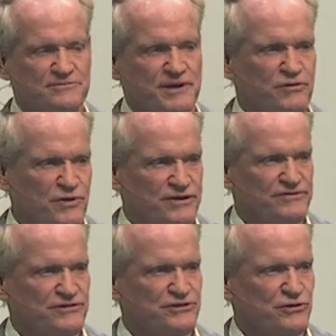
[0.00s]
been a
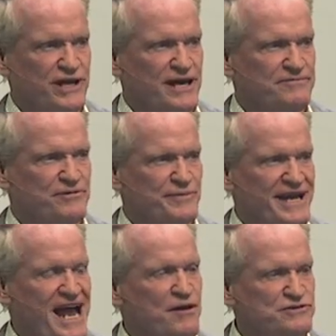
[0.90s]
wonderful SOCAP for me.
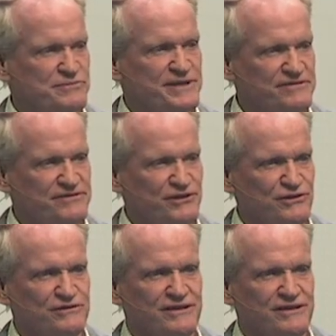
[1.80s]
How has it been for you?